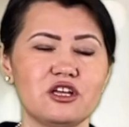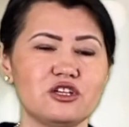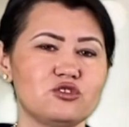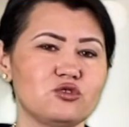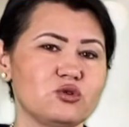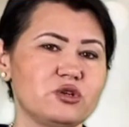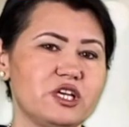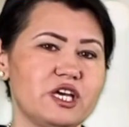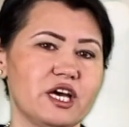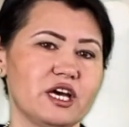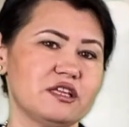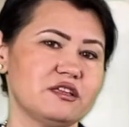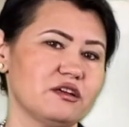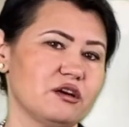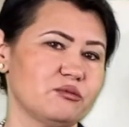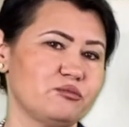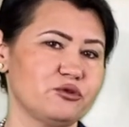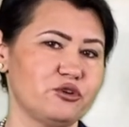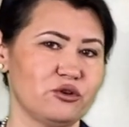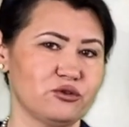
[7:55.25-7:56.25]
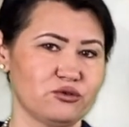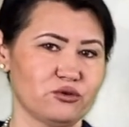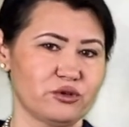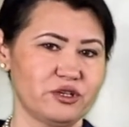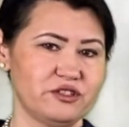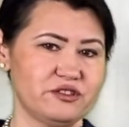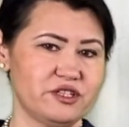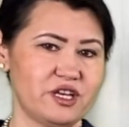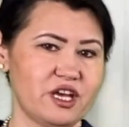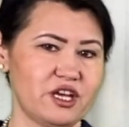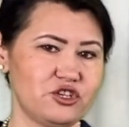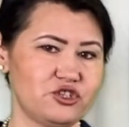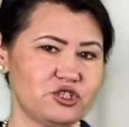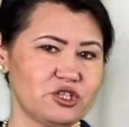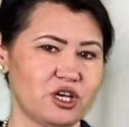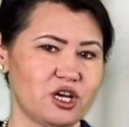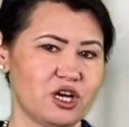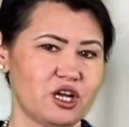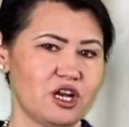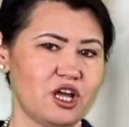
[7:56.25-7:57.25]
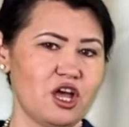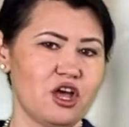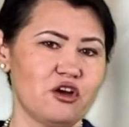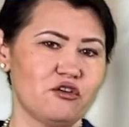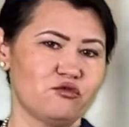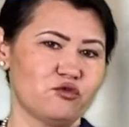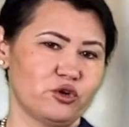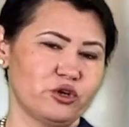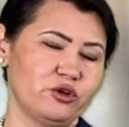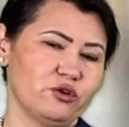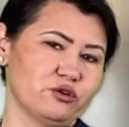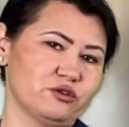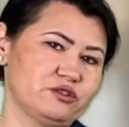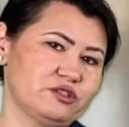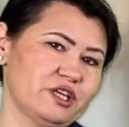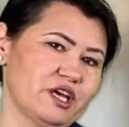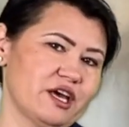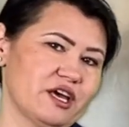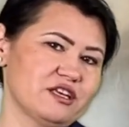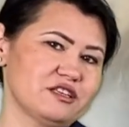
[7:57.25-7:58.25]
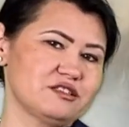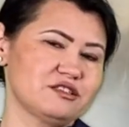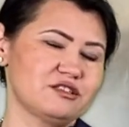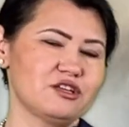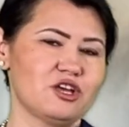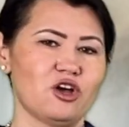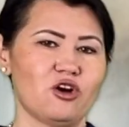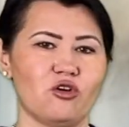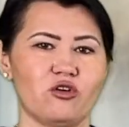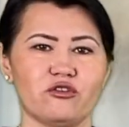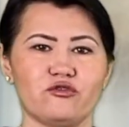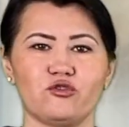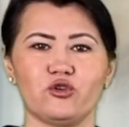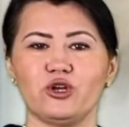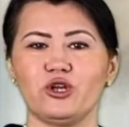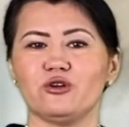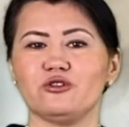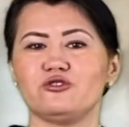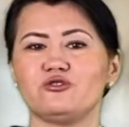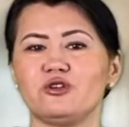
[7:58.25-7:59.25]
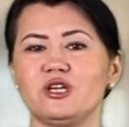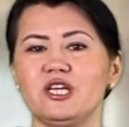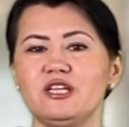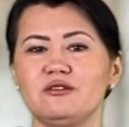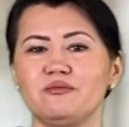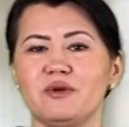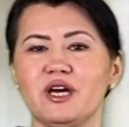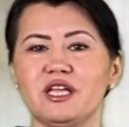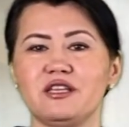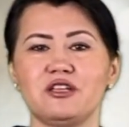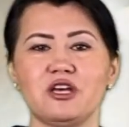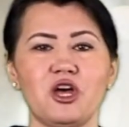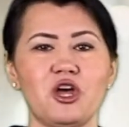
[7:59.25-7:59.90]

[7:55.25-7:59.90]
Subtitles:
to get a pre-authorization for your test or for your treatment